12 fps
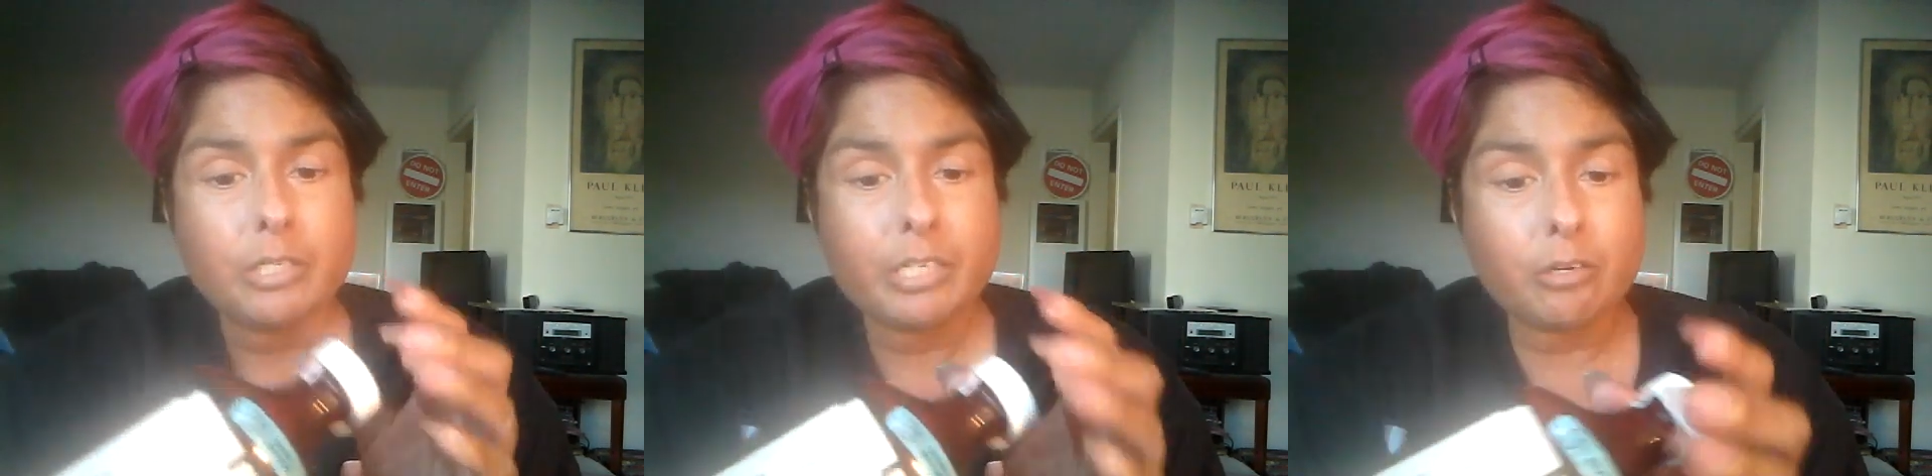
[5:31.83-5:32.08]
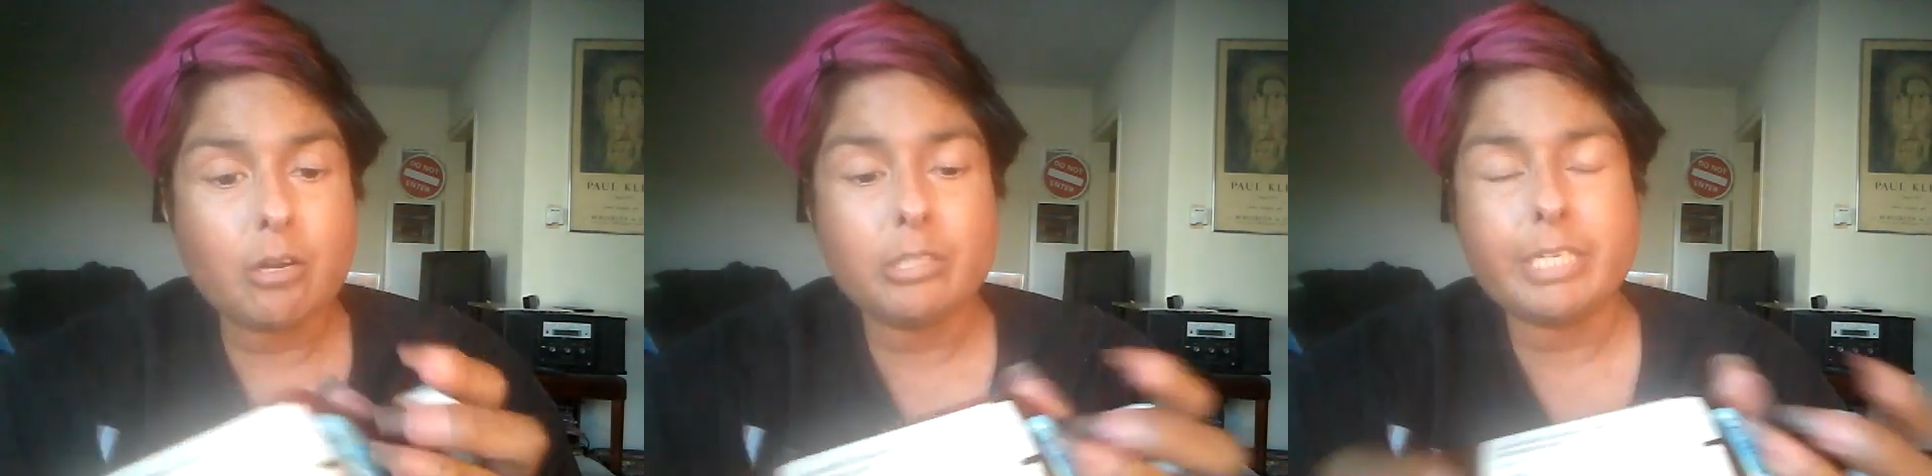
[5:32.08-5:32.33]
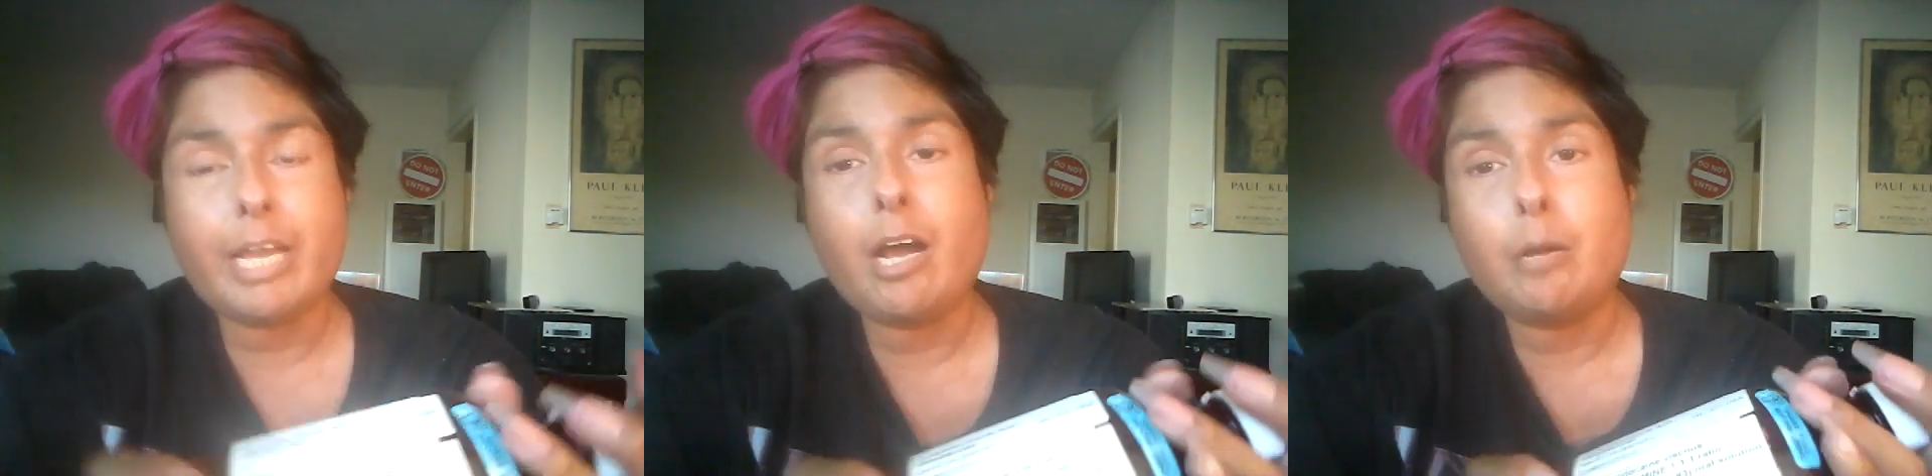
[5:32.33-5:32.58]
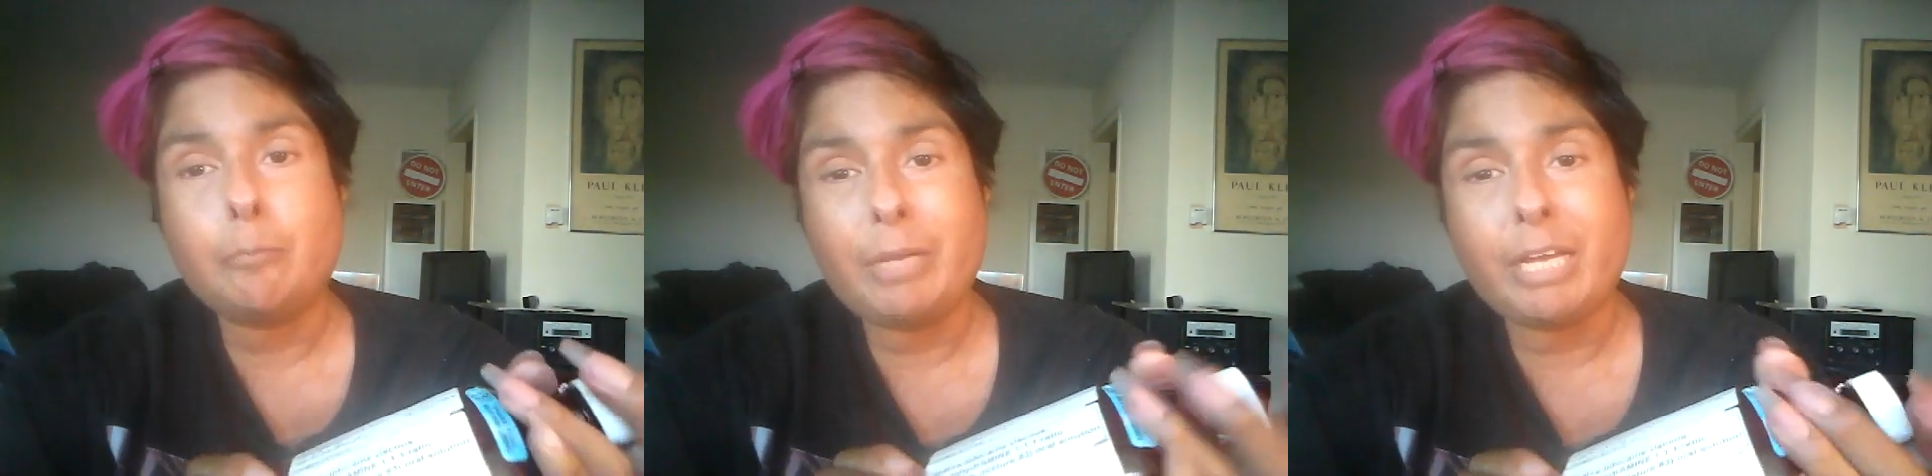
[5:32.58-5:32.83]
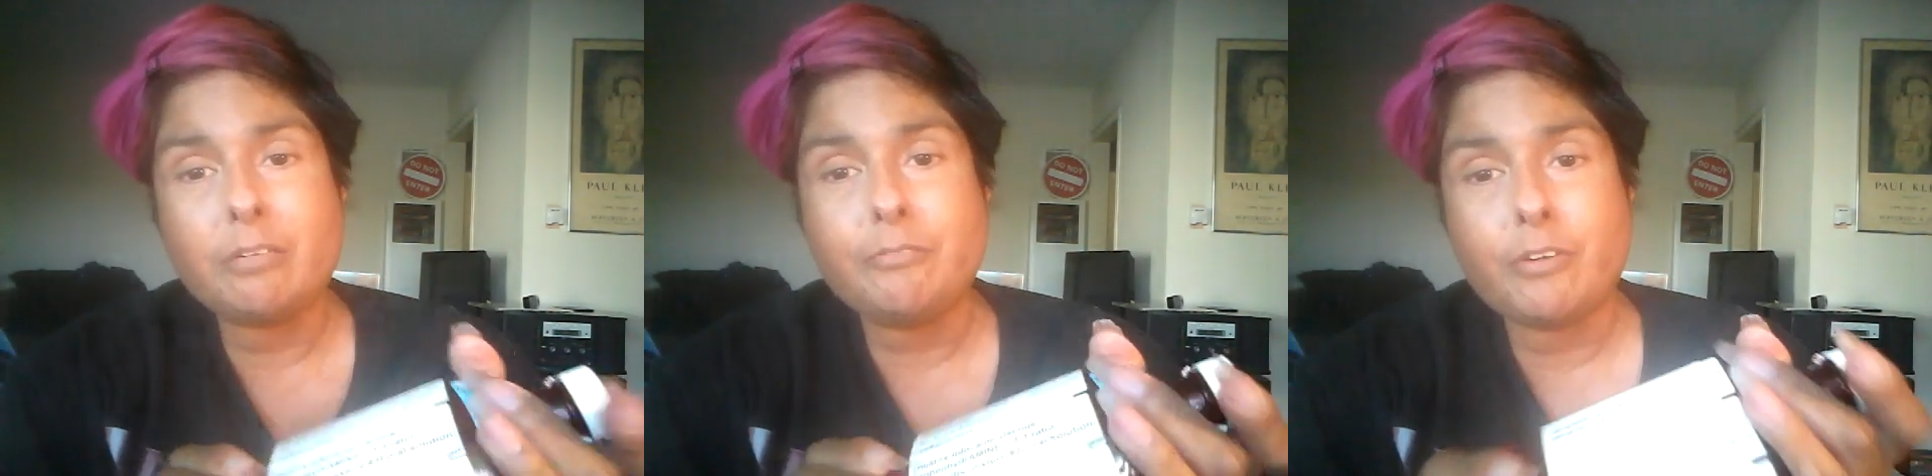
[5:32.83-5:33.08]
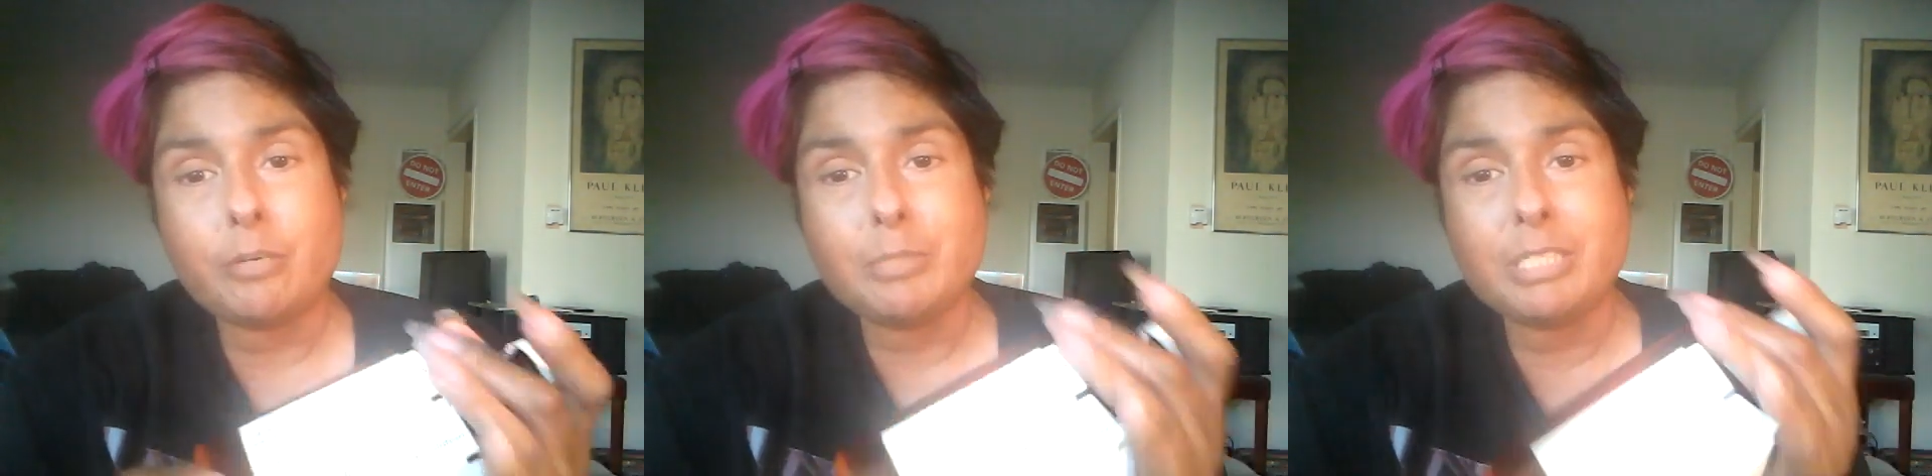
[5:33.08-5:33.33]
They're called a
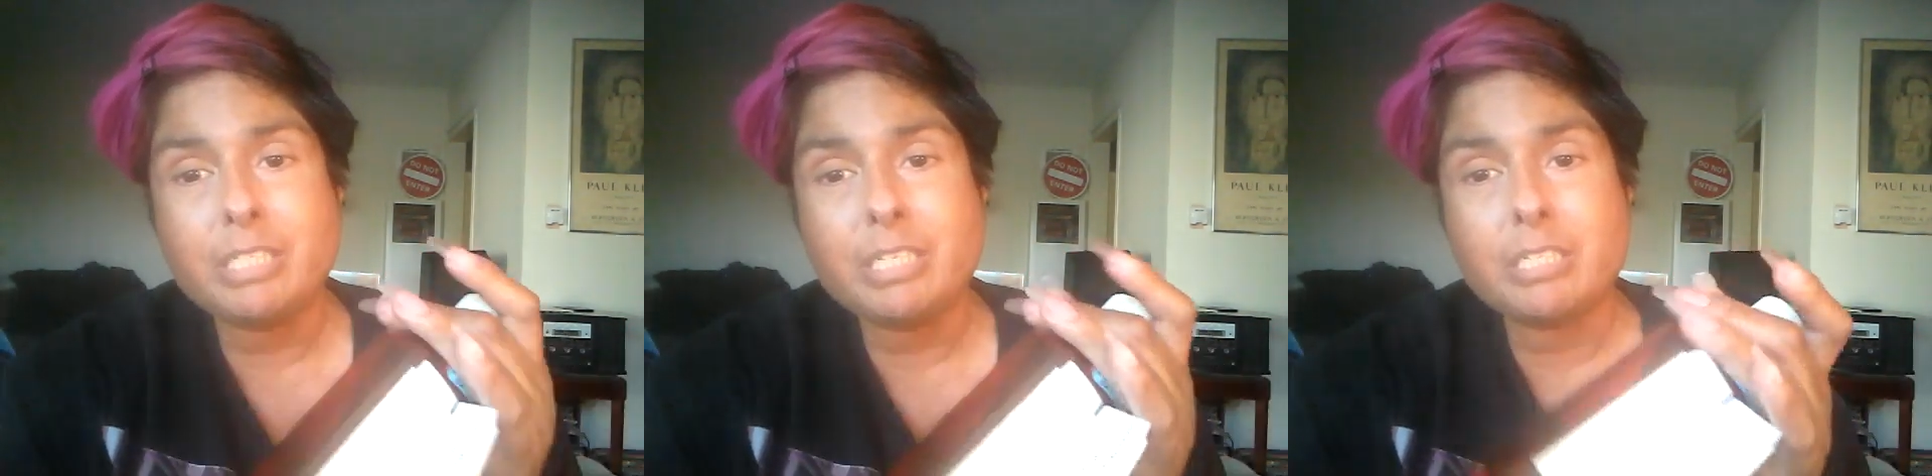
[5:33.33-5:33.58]
compound pharmacy